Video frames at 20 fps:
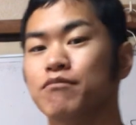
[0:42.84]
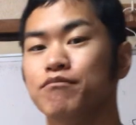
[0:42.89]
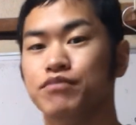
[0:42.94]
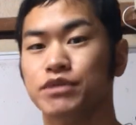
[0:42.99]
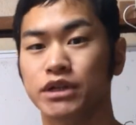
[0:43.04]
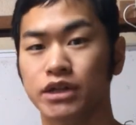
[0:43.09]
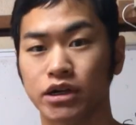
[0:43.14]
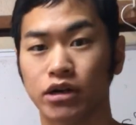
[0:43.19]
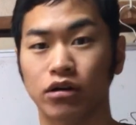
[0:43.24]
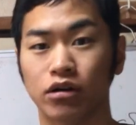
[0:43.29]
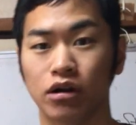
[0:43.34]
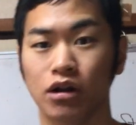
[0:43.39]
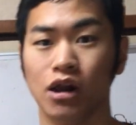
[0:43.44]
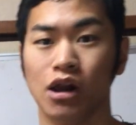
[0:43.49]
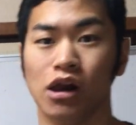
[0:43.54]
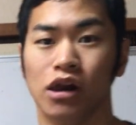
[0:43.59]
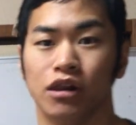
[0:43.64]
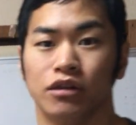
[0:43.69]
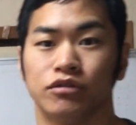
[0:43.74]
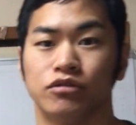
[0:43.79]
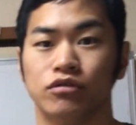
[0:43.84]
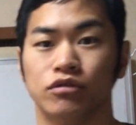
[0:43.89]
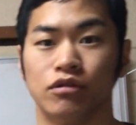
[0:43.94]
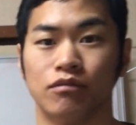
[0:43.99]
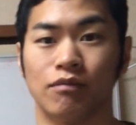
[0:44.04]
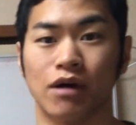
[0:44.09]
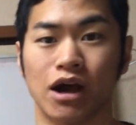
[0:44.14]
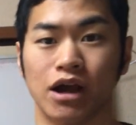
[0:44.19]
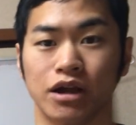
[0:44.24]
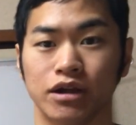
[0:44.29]
video to
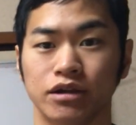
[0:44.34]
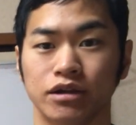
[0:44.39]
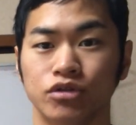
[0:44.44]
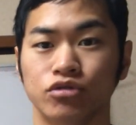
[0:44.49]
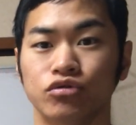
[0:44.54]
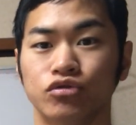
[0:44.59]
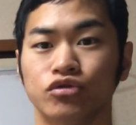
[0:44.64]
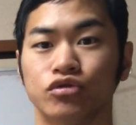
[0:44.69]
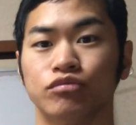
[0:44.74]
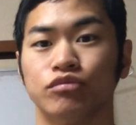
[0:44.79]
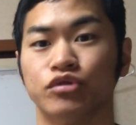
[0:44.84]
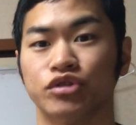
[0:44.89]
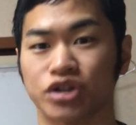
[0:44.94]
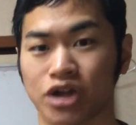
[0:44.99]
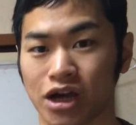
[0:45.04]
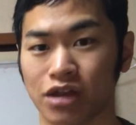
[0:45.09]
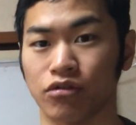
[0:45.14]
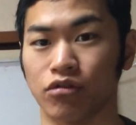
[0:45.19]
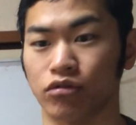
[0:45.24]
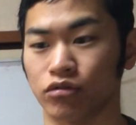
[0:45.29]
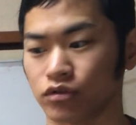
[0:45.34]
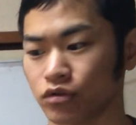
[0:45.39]
my YouTube channel.